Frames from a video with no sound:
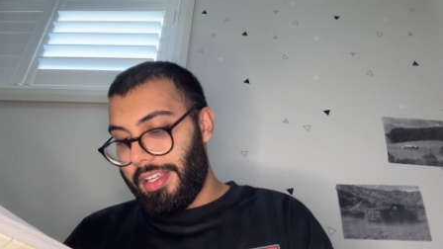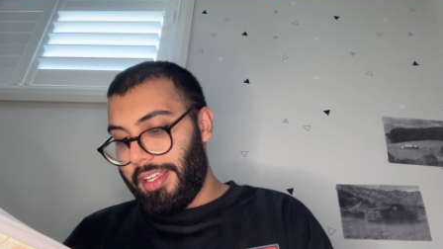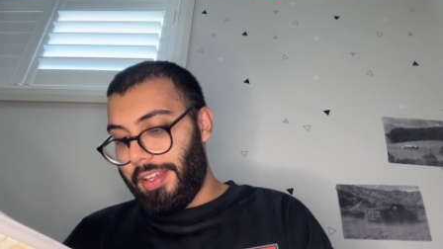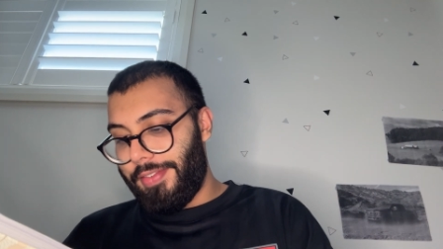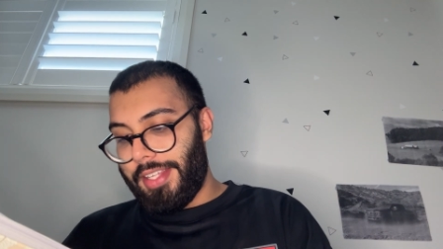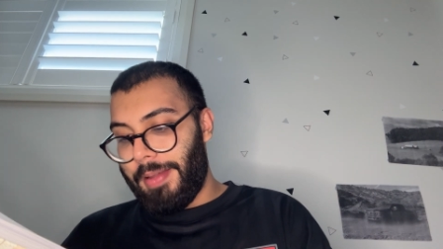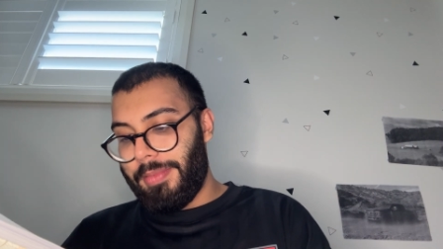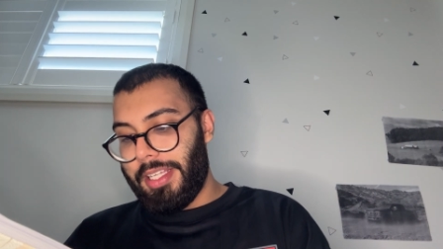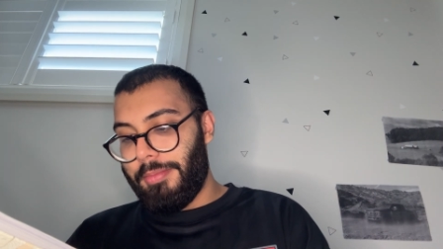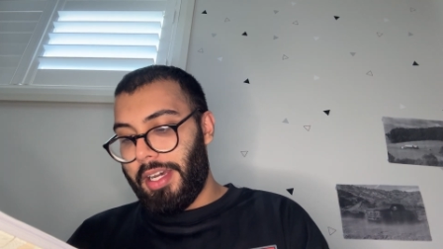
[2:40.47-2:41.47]
If
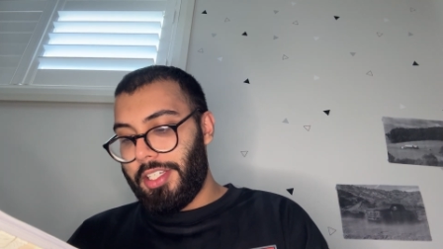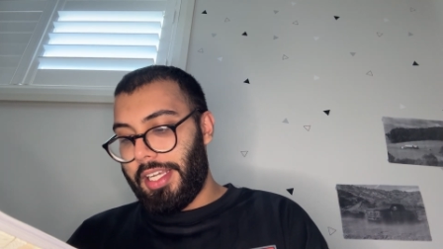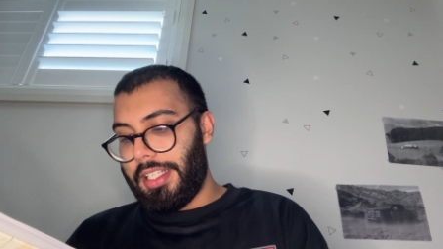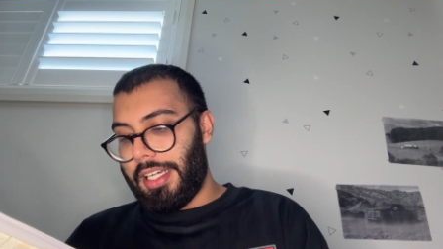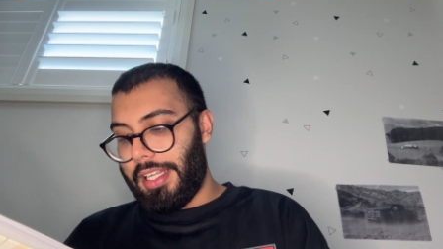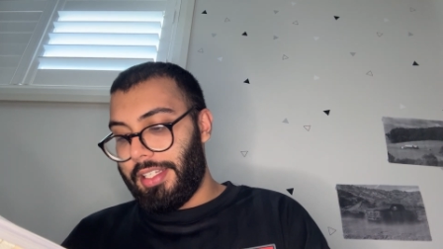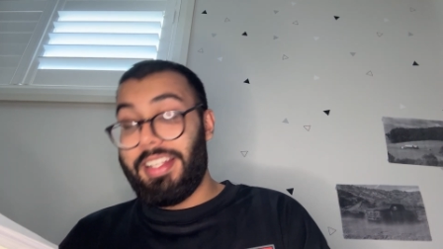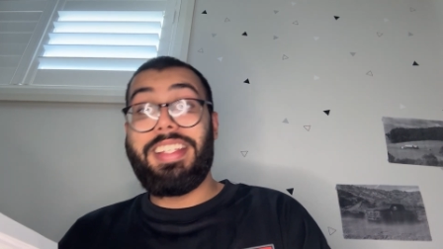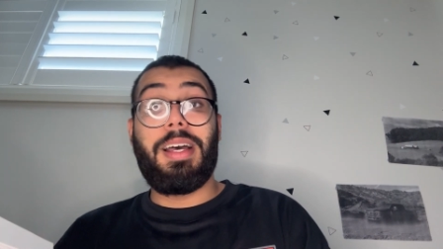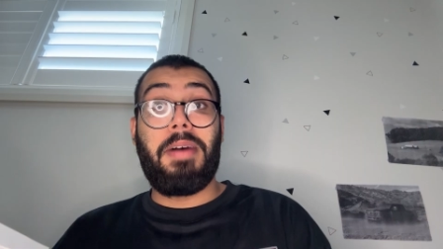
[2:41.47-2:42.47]
tempted by shaitan.
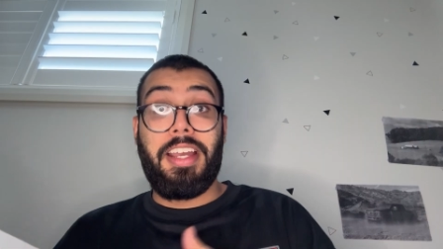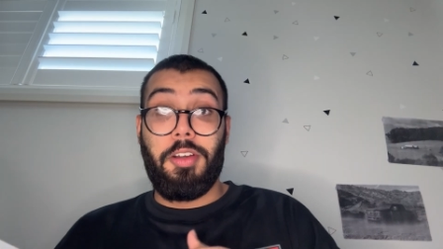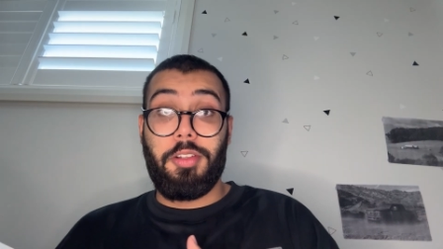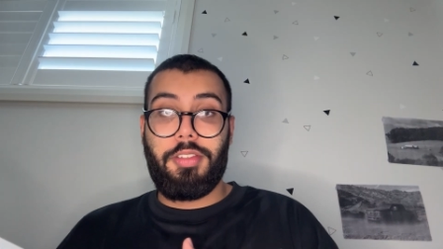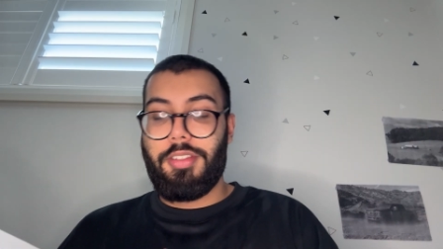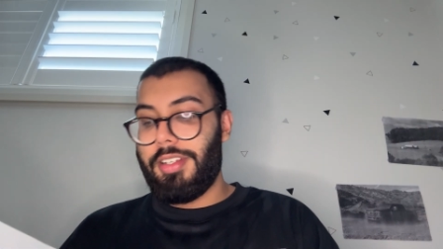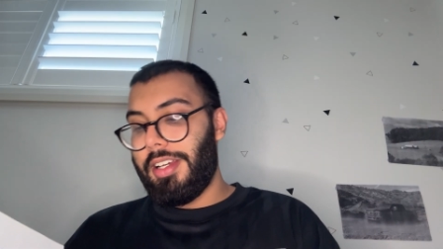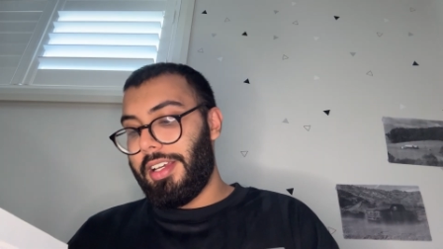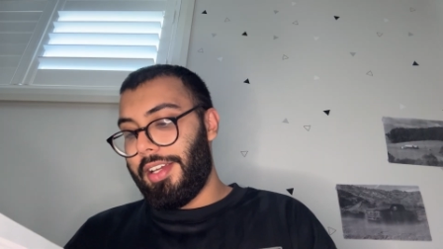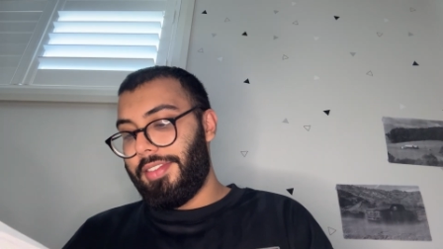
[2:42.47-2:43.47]
These are my notes.
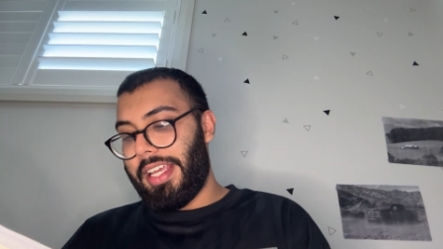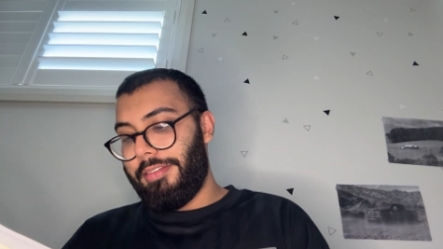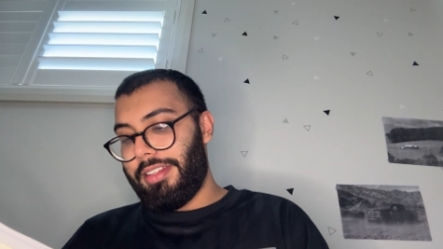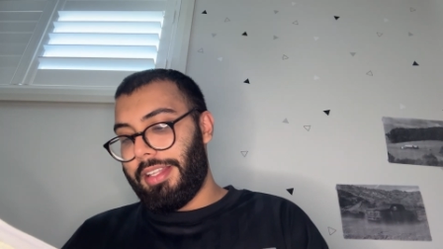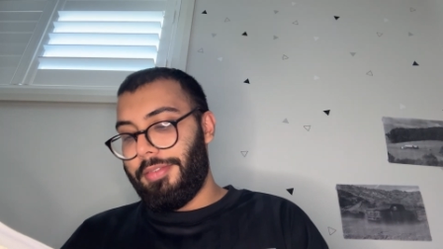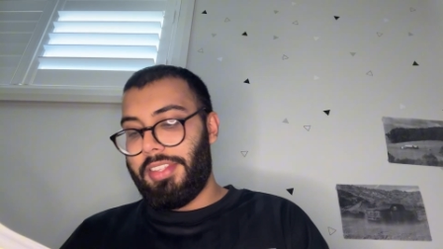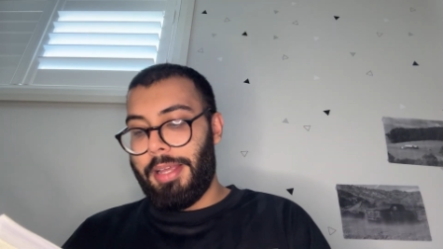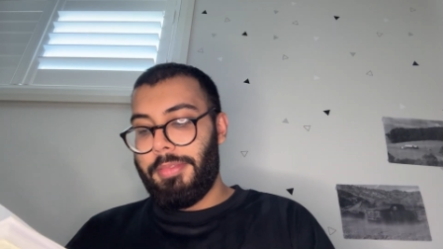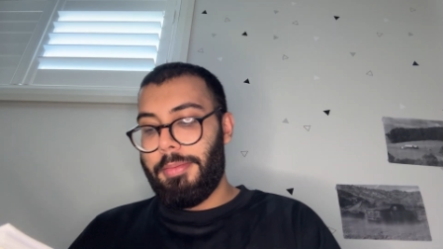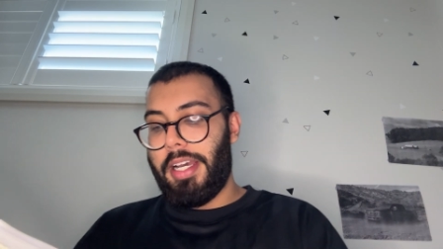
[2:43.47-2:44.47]
If
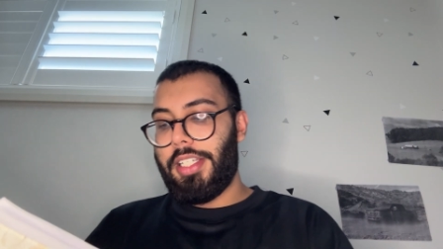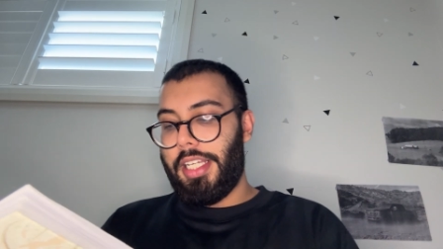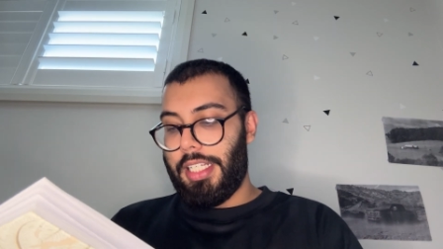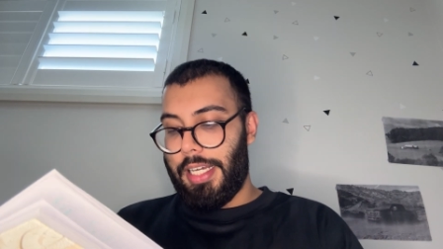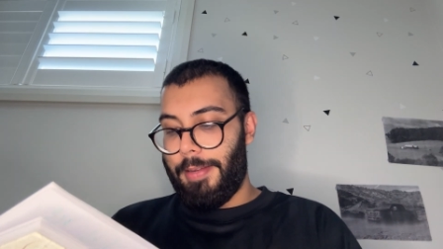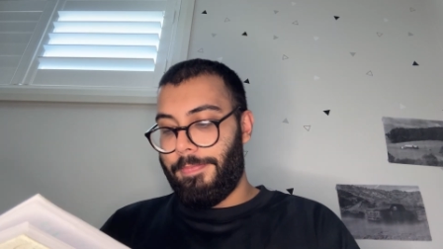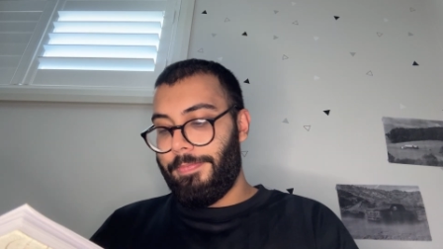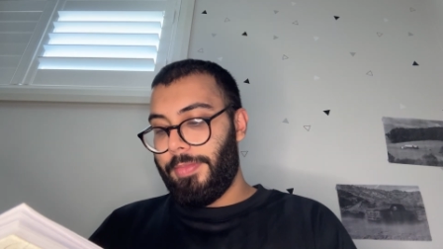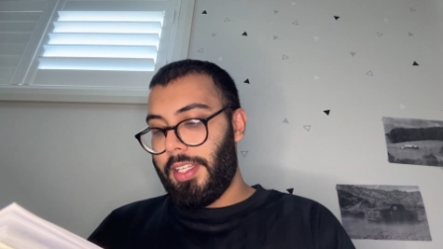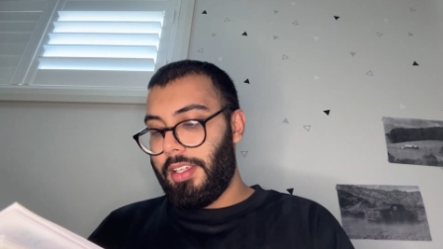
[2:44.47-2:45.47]
tempted by shaitan,
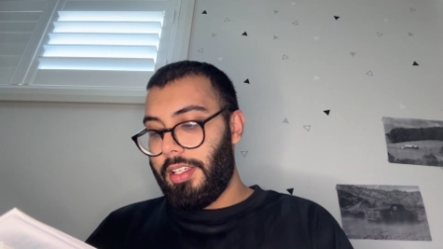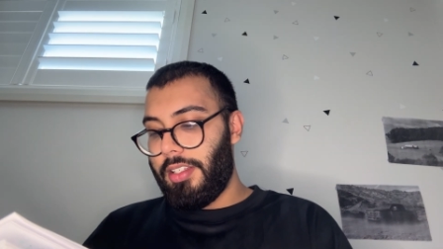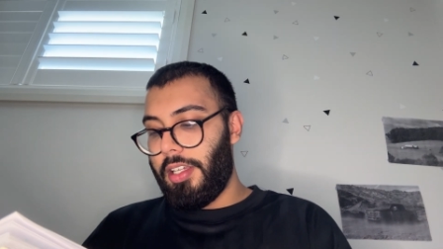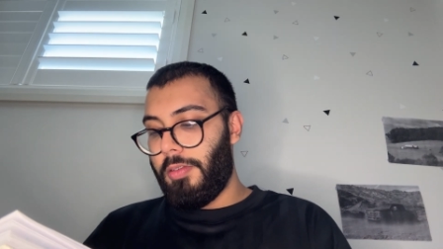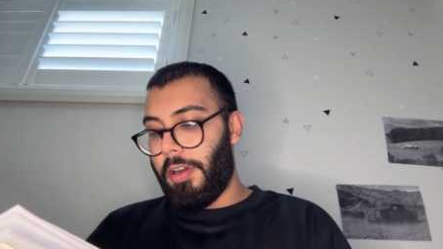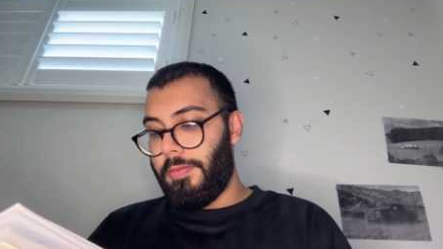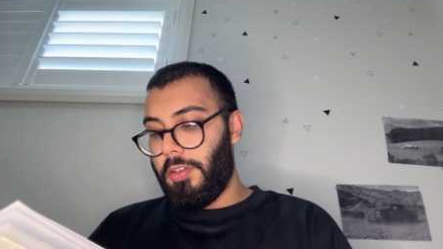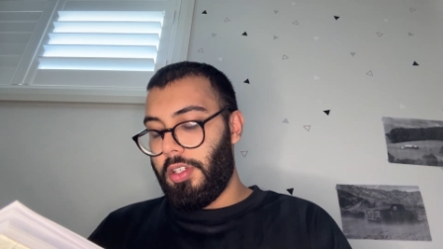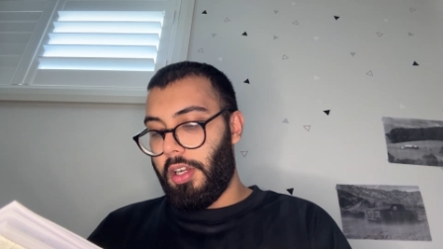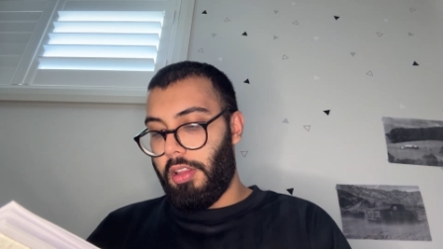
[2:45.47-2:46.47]
seek
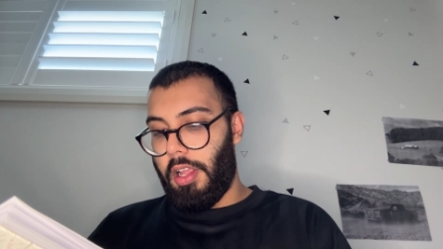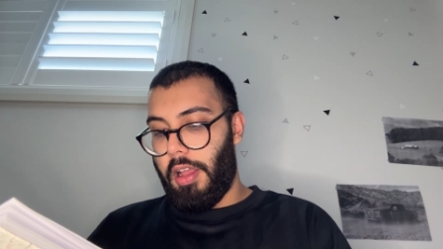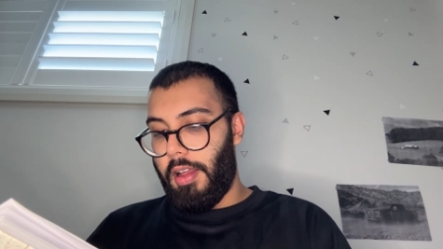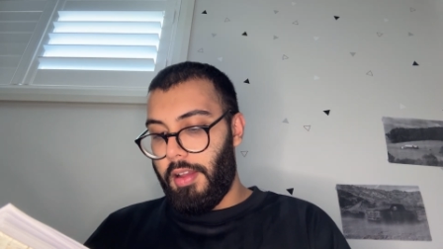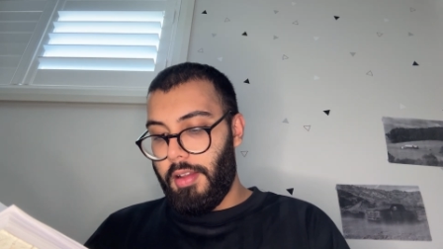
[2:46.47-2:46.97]
refuge in Allah.